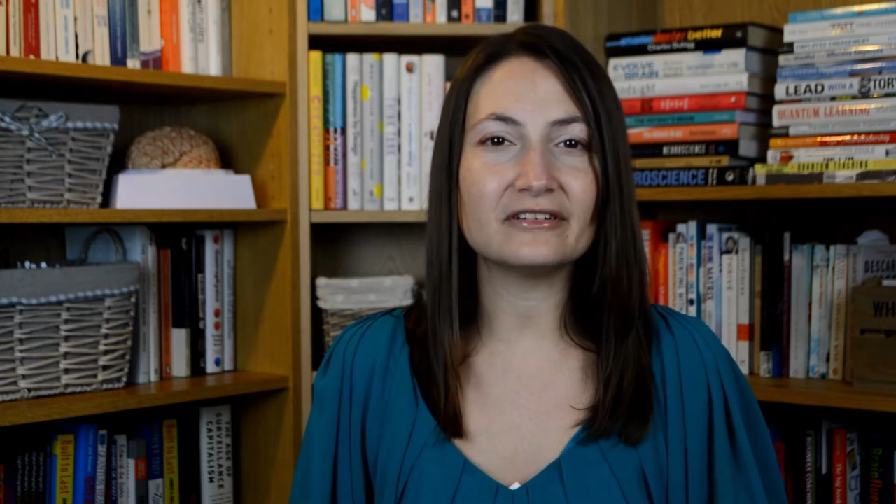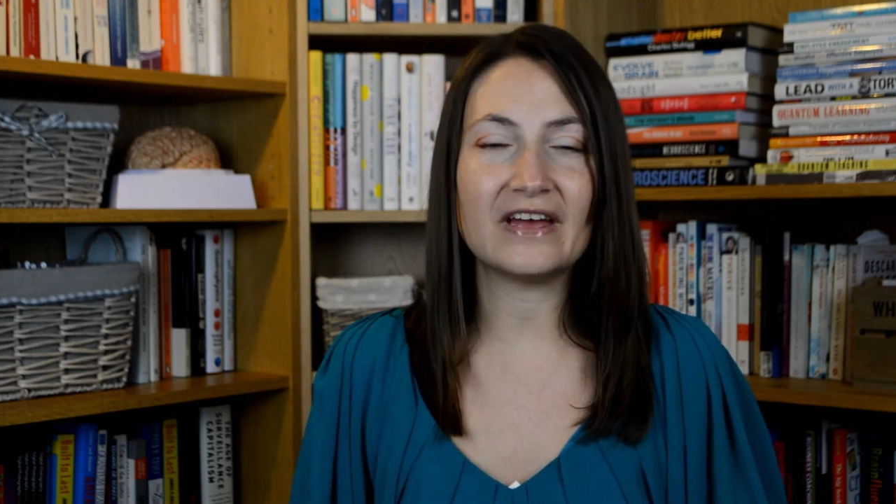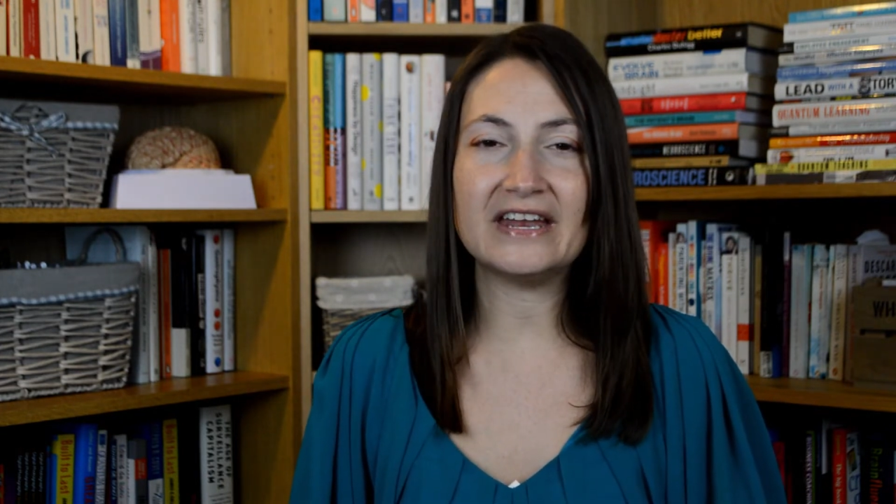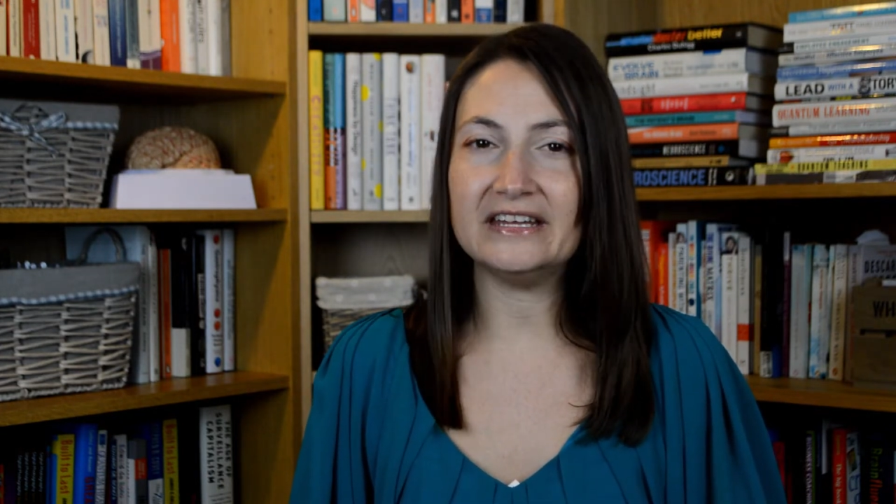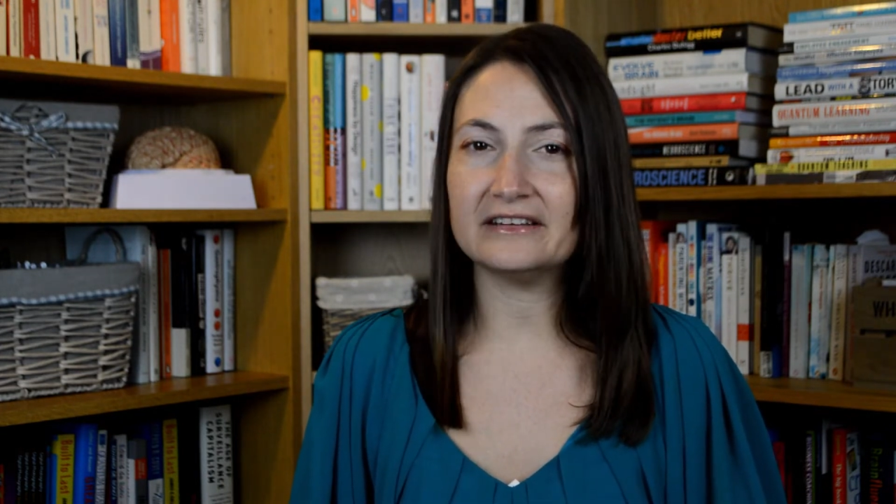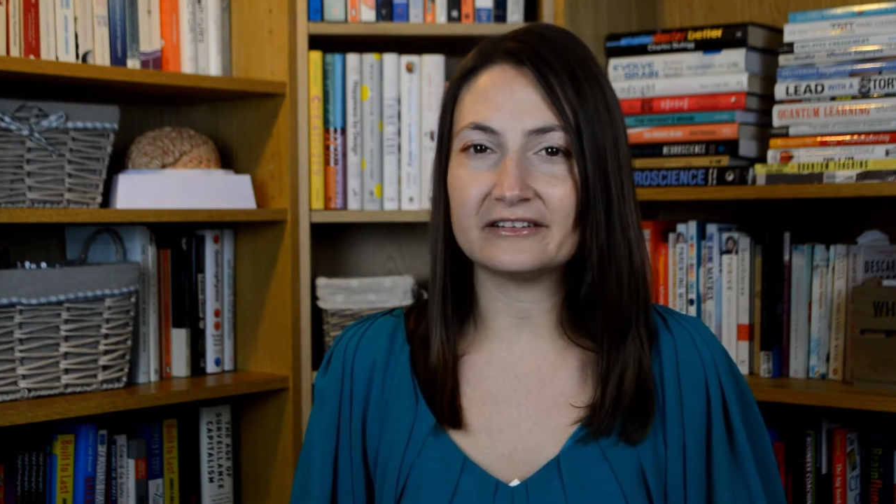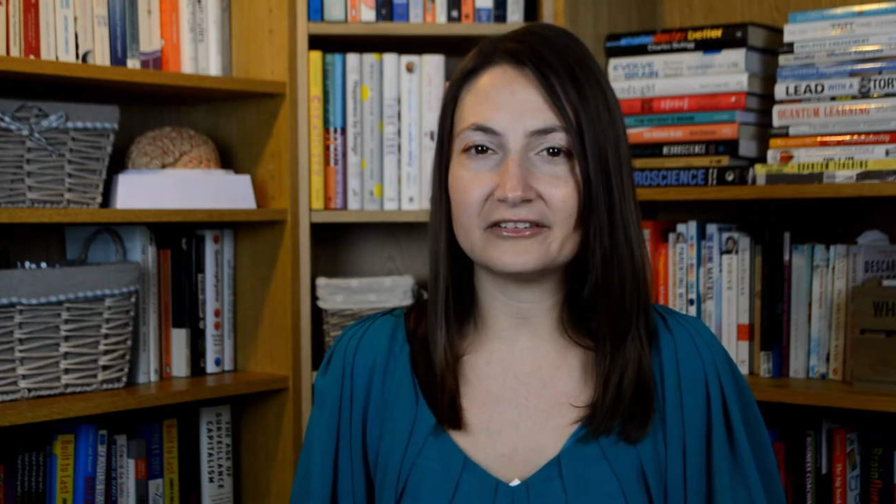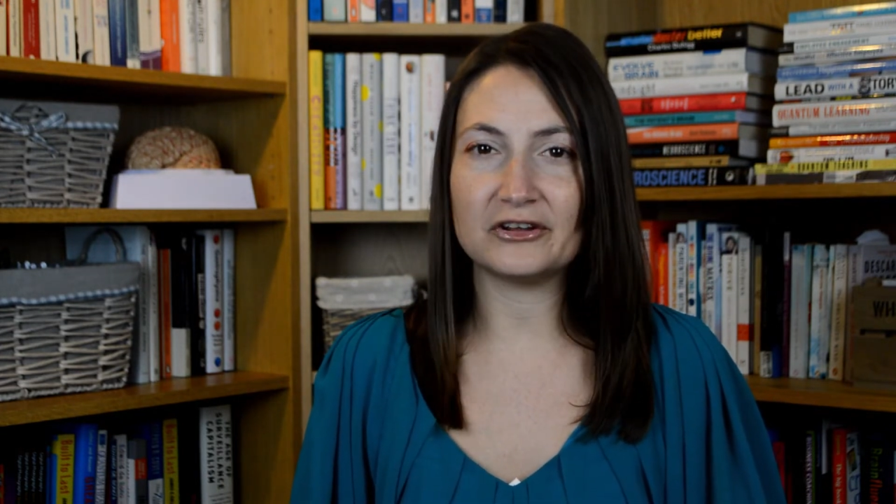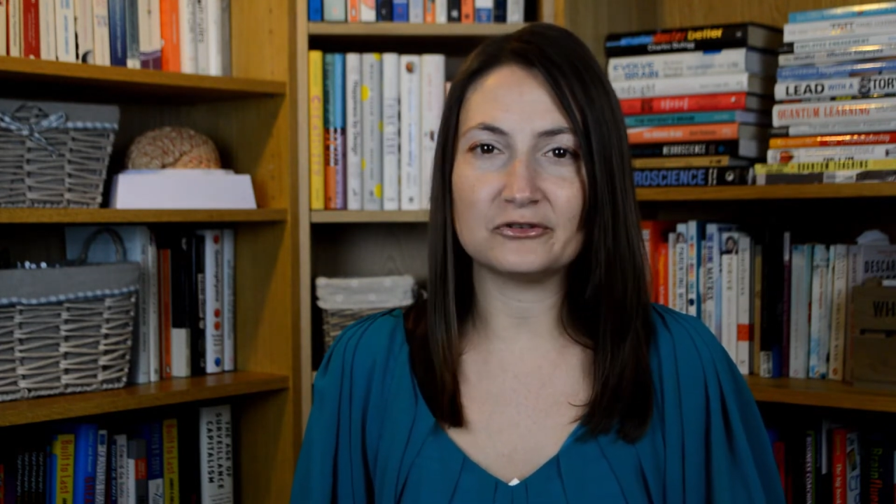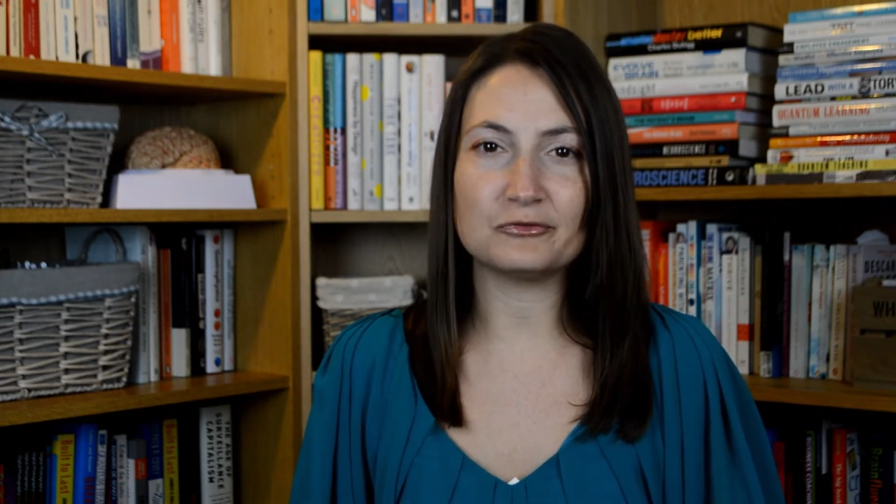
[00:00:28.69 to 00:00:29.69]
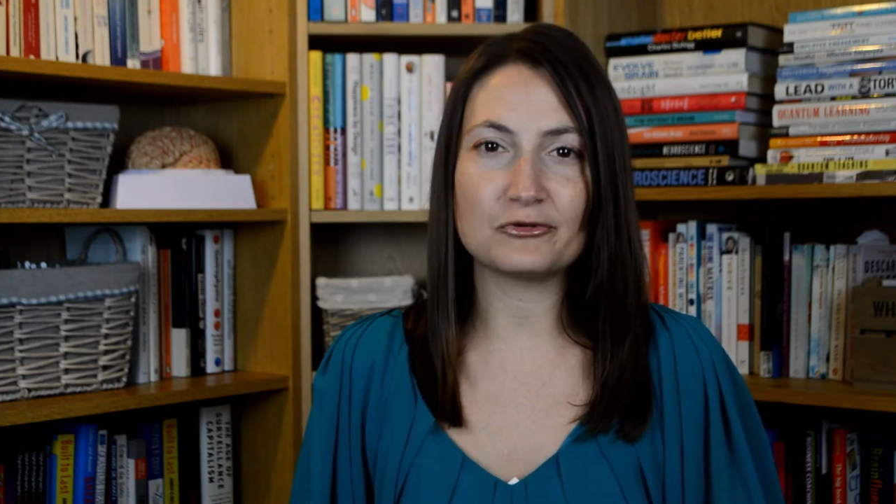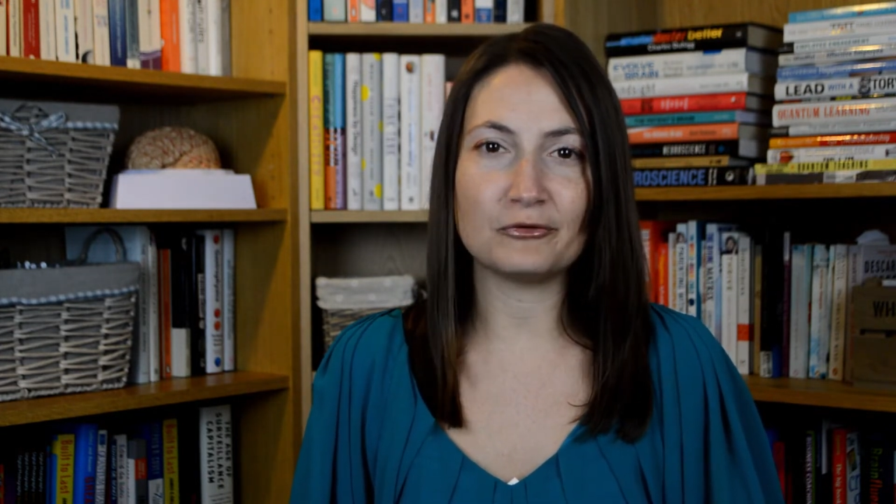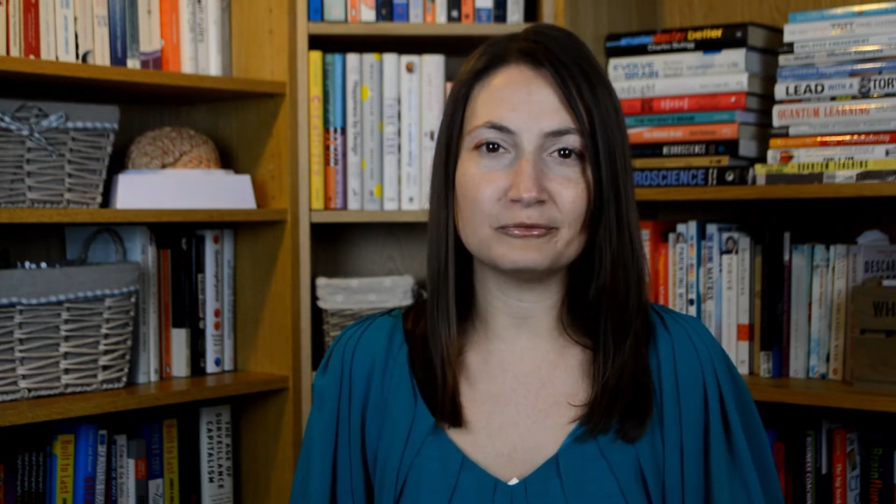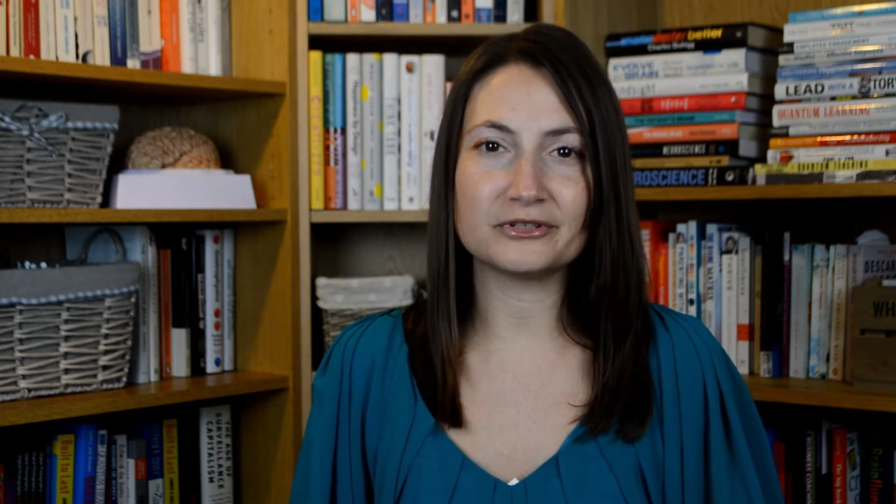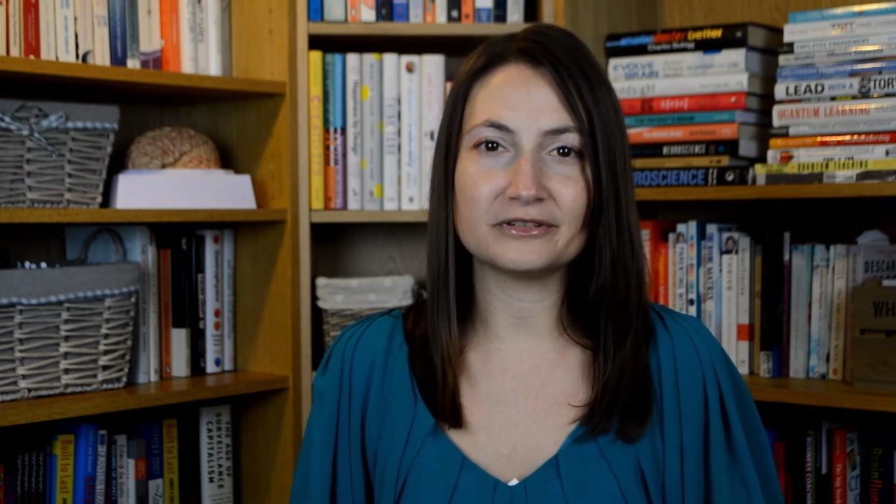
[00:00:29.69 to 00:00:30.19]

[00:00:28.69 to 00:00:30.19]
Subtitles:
any external prompt.